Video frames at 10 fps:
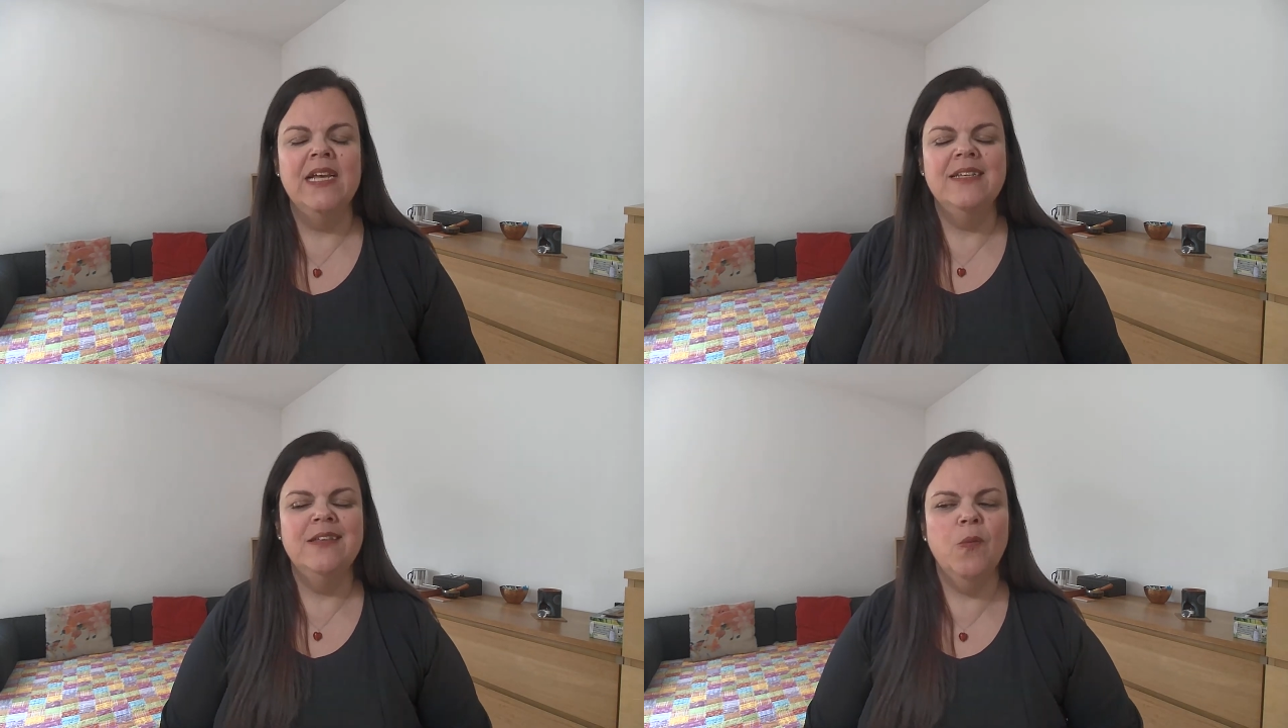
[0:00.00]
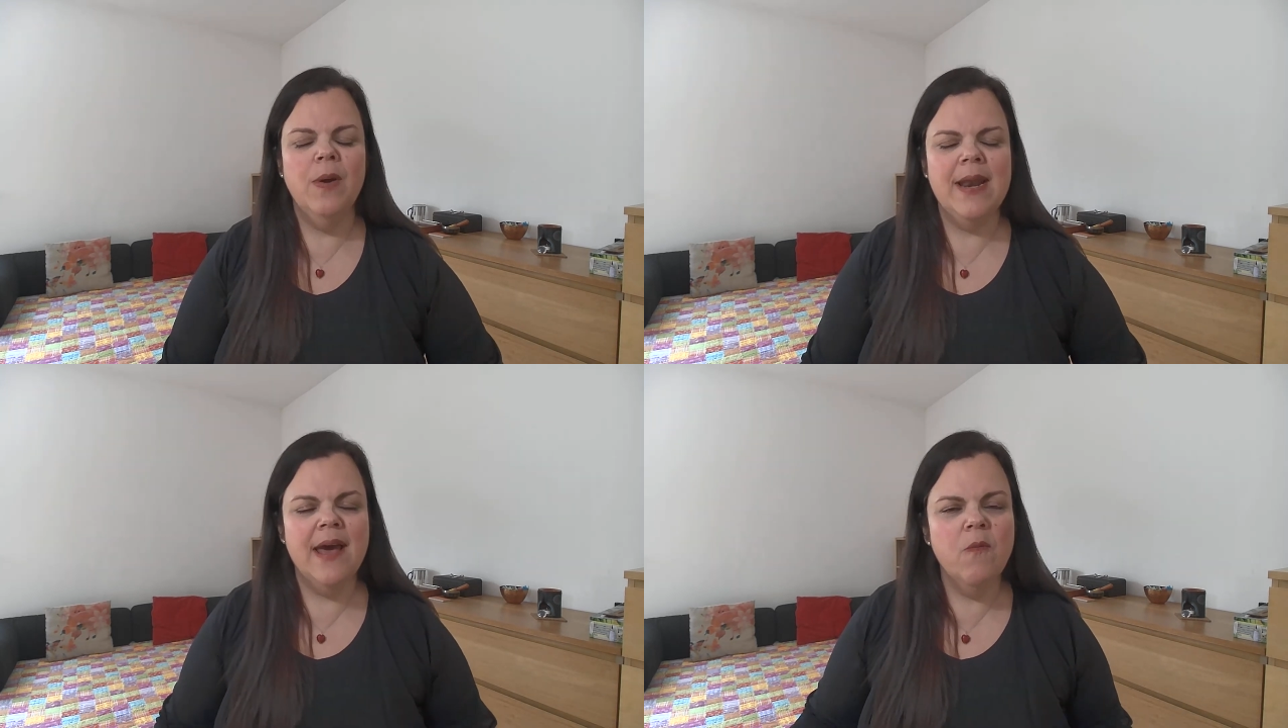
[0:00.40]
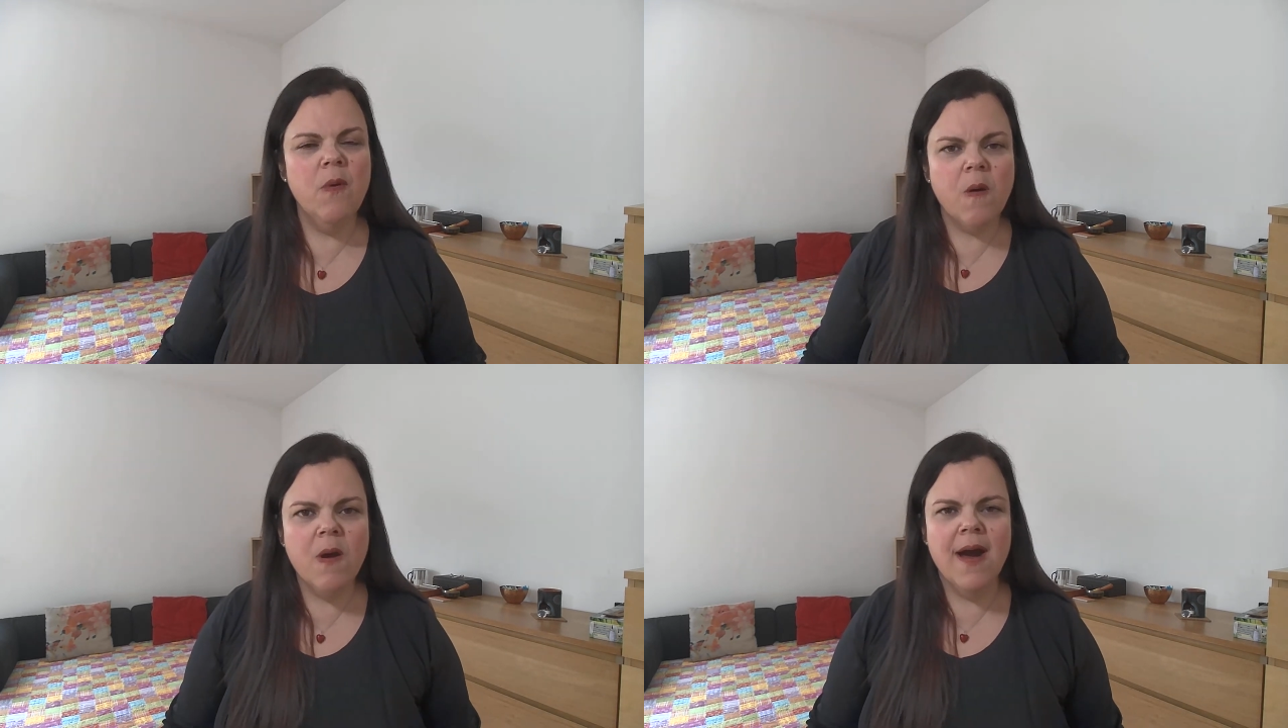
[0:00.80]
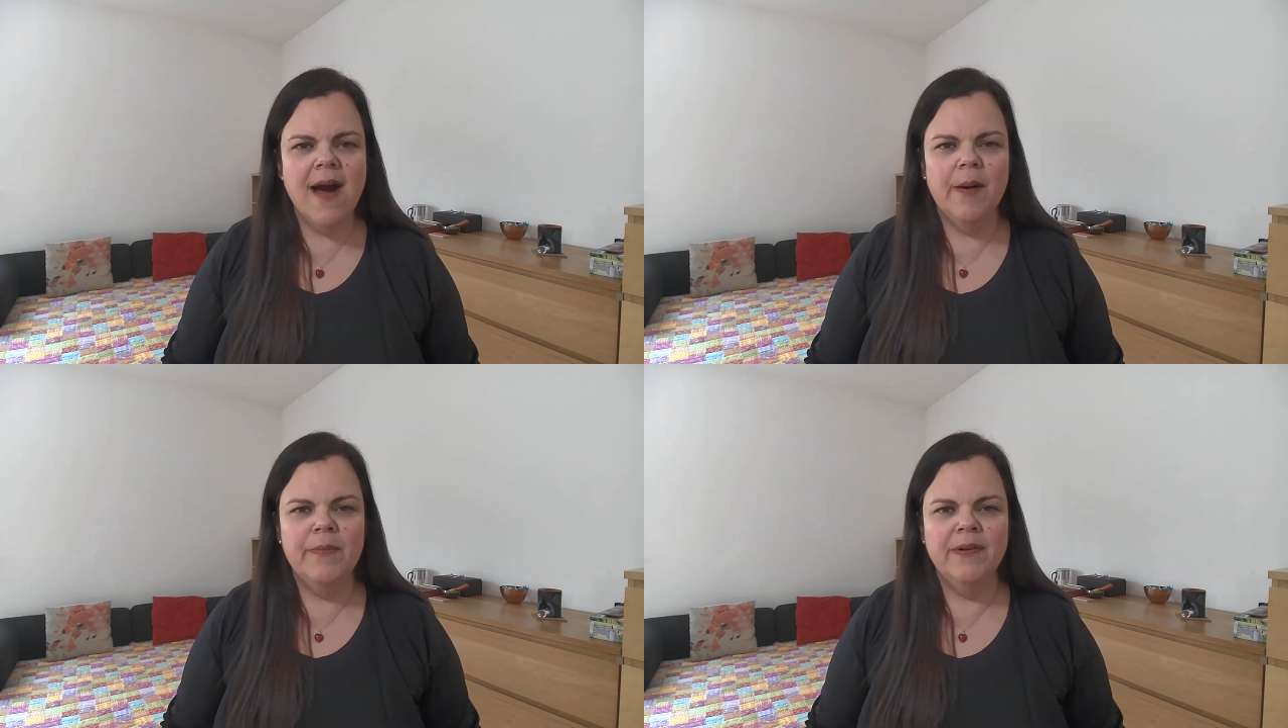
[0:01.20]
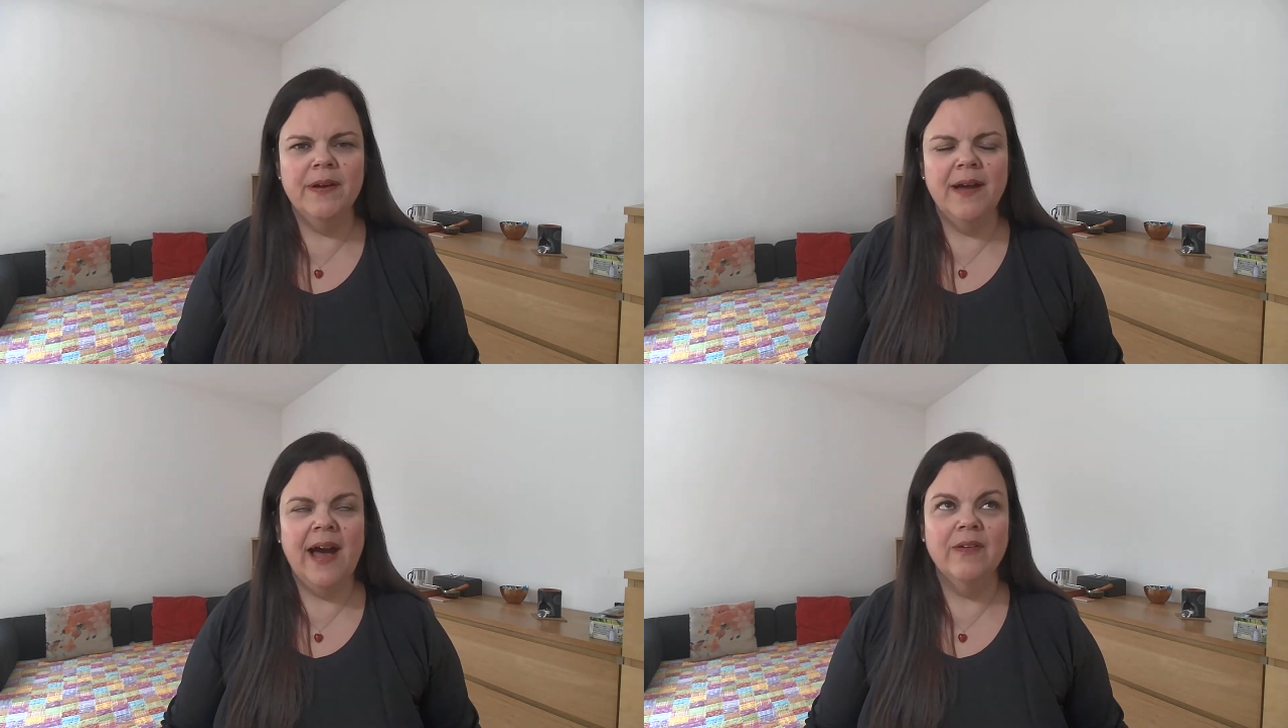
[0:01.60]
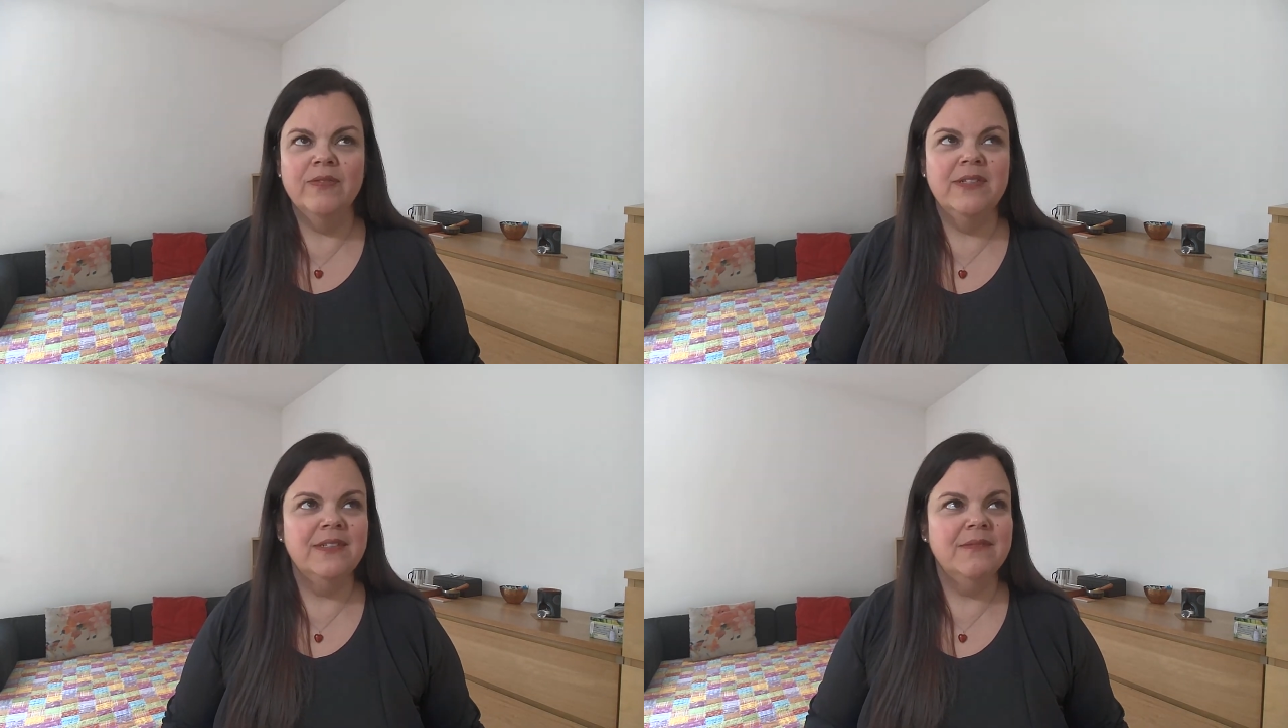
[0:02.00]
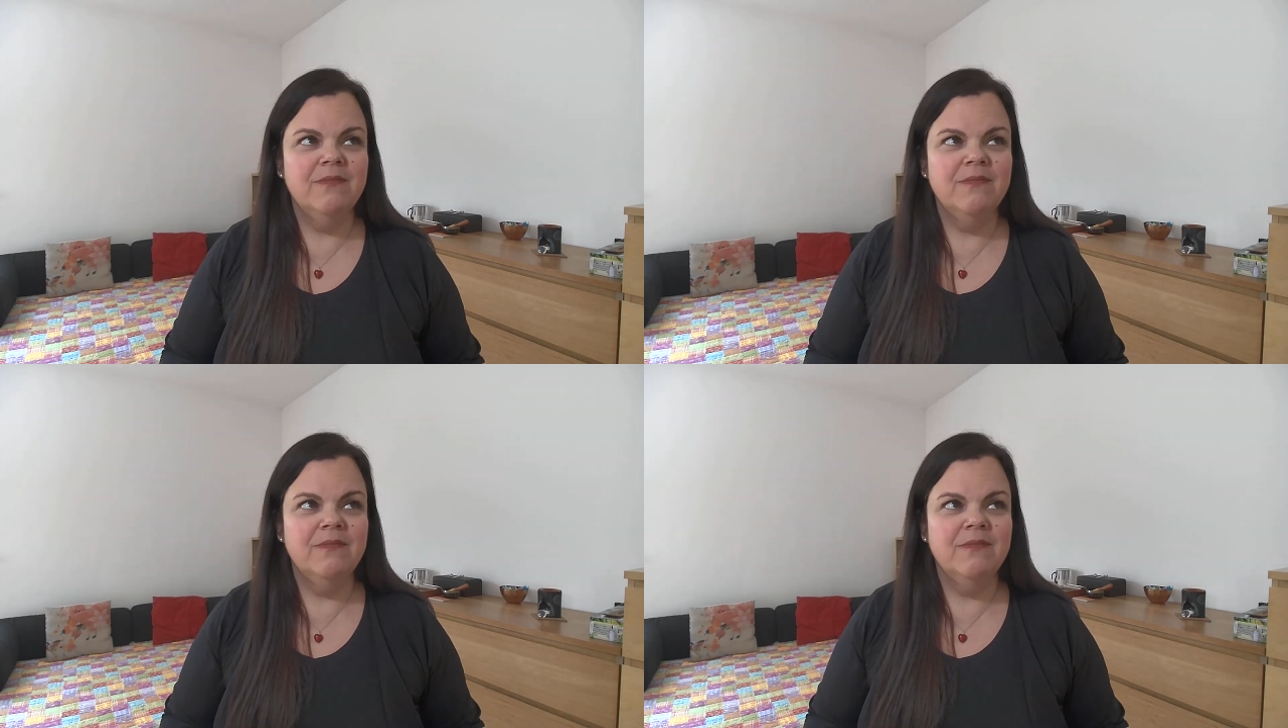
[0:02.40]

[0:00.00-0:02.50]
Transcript: So when I woke up after,